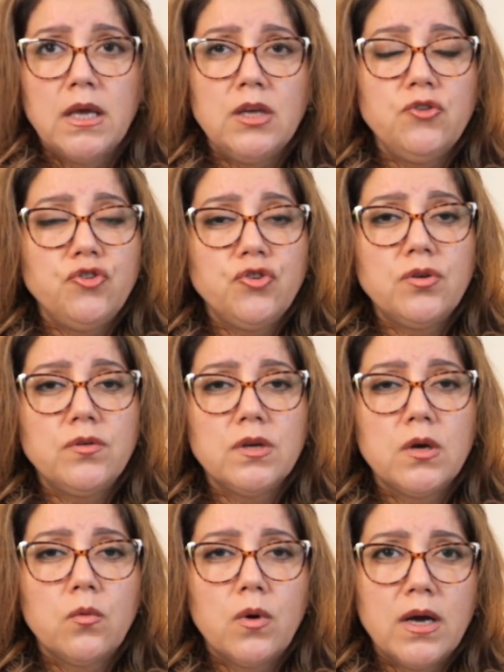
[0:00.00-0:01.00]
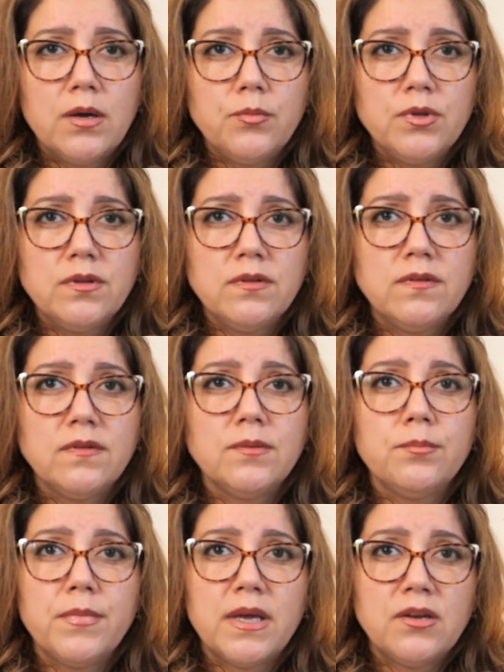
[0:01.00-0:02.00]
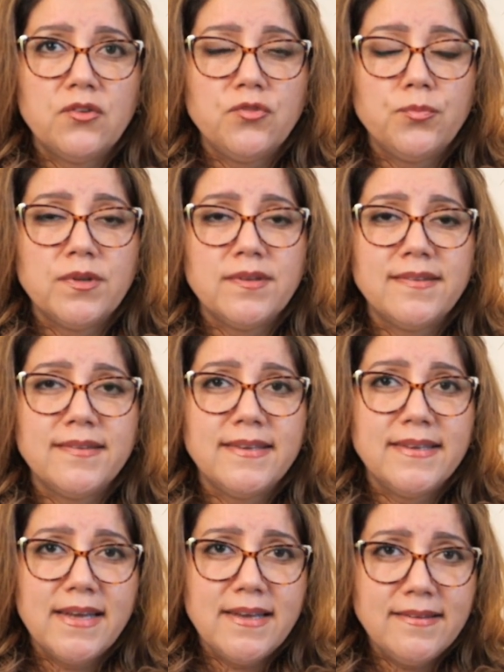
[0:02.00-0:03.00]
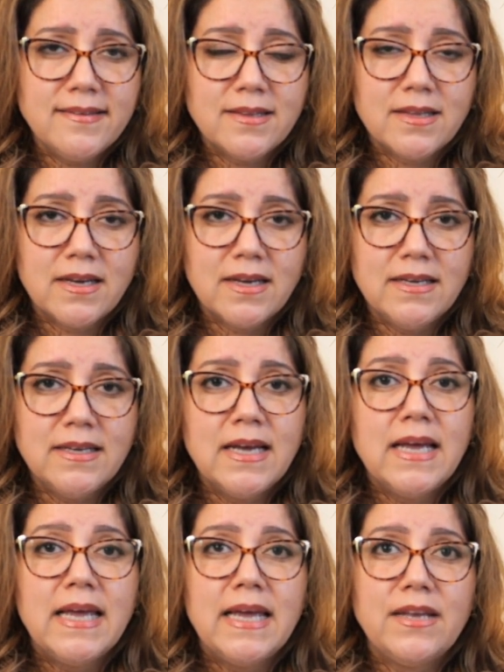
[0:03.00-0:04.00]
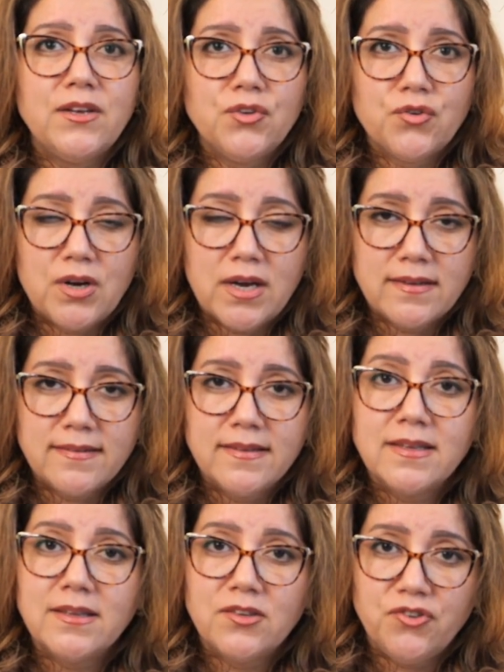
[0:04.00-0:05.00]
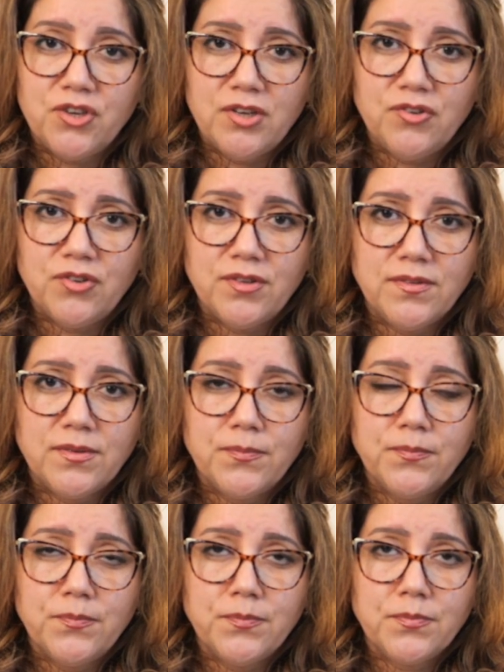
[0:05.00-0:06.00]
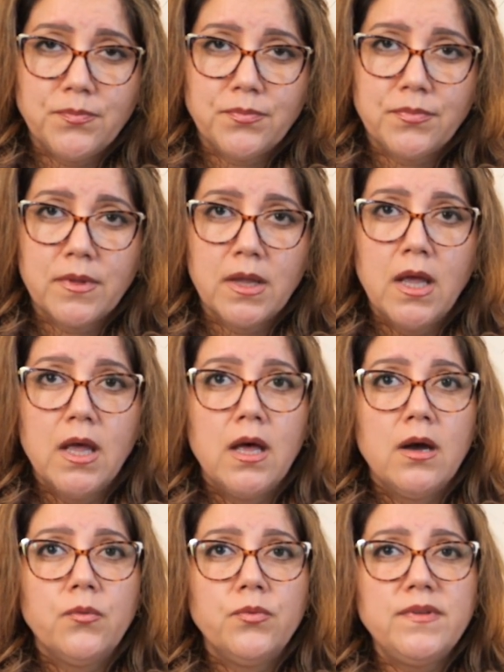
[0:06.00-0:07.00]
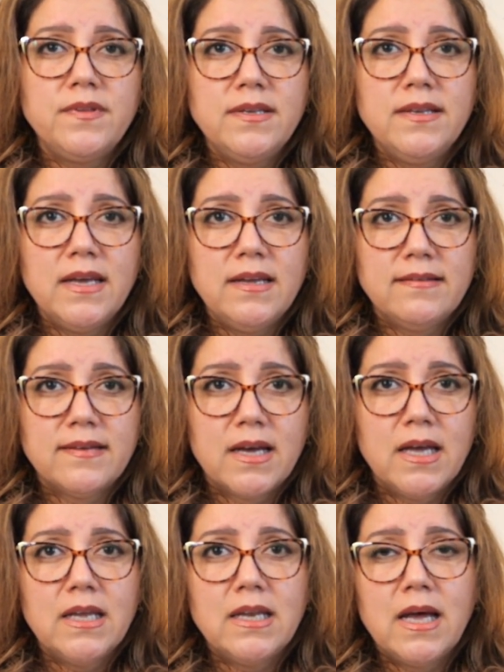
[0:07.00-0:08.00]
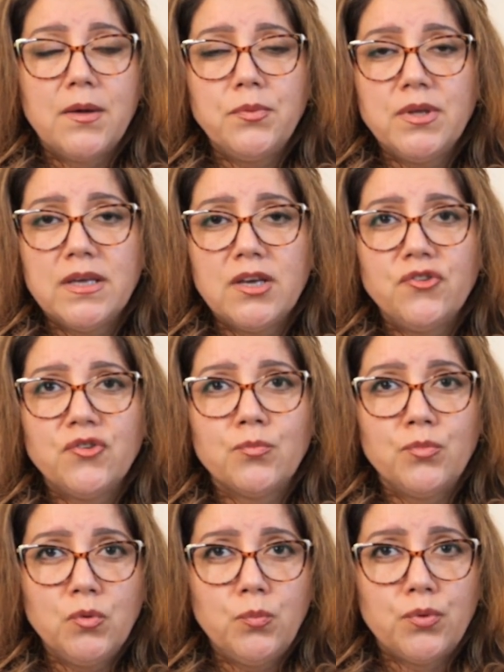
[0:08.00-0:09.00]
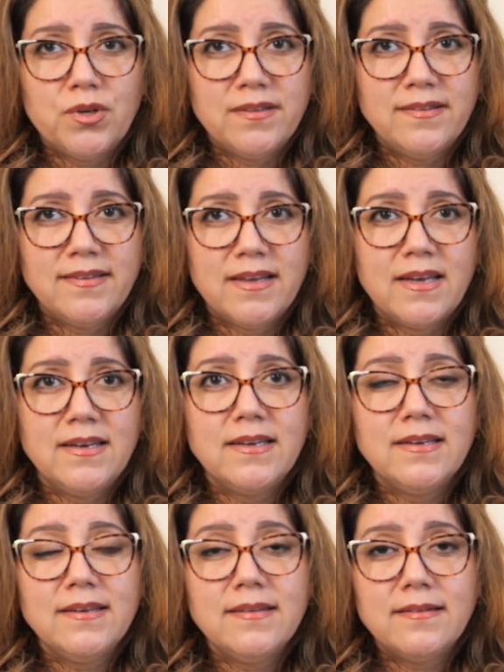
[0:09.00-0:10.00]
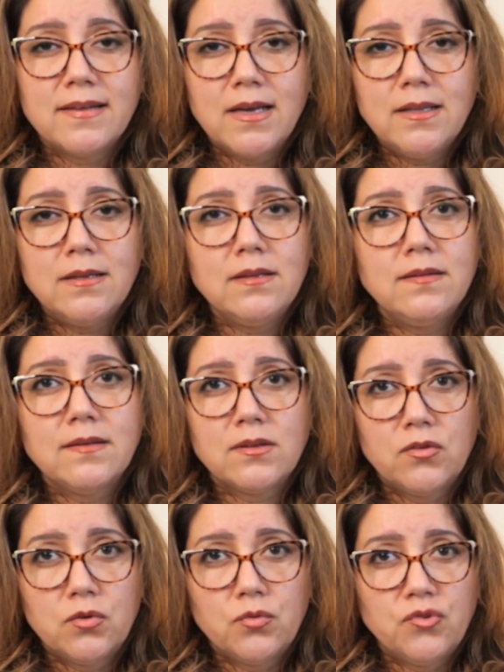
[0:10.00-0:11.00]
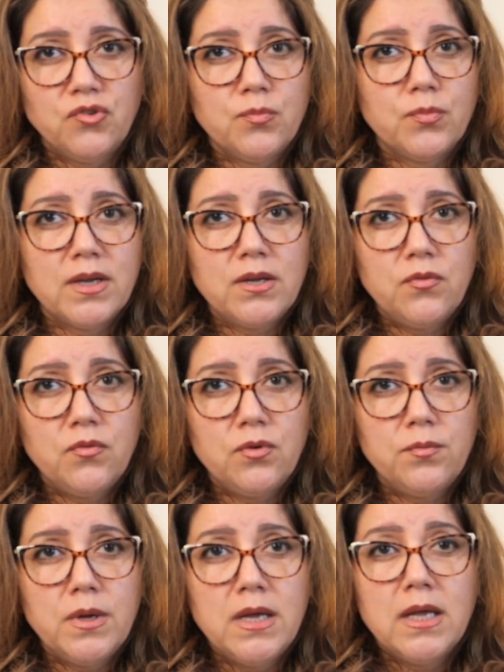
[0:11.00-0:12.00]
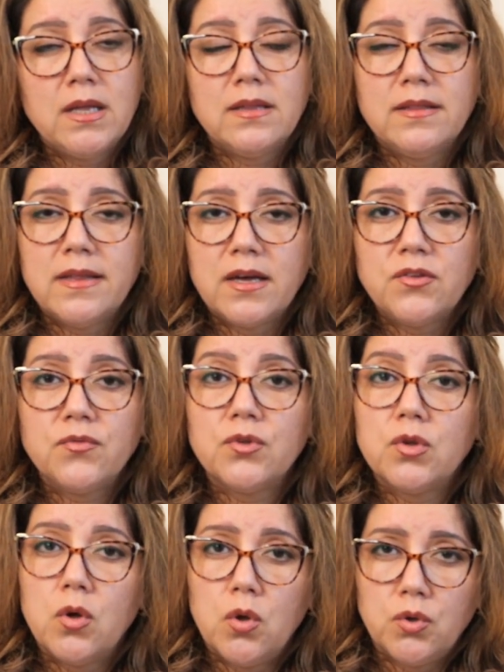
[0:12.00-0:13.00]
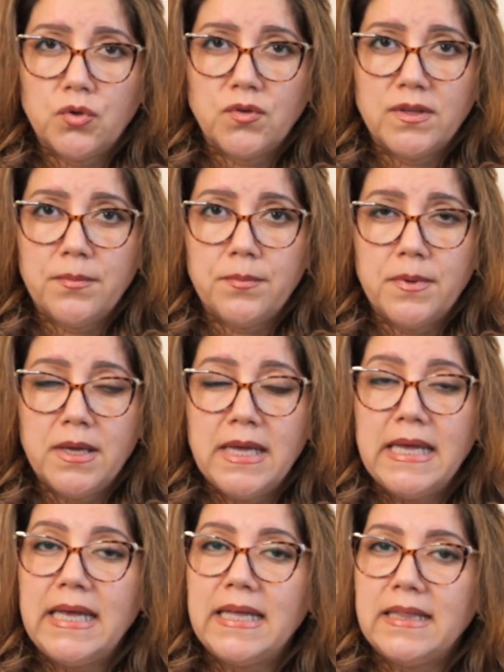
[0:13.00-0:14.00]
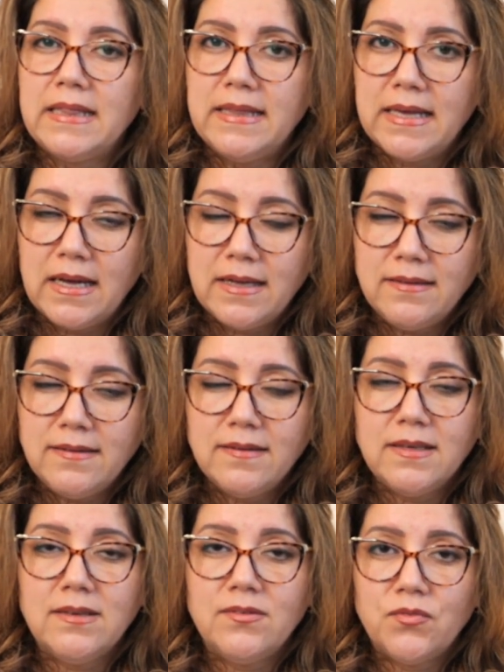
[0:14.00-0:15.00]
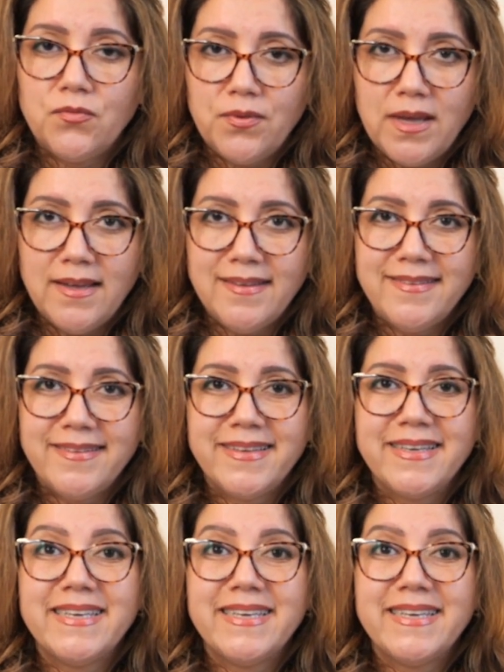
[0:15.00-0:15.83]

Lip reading: Ensure requirements management stays aligned and tracks the changes. With the data and application blueprint set, design the technology platform that will host them, and that is Phase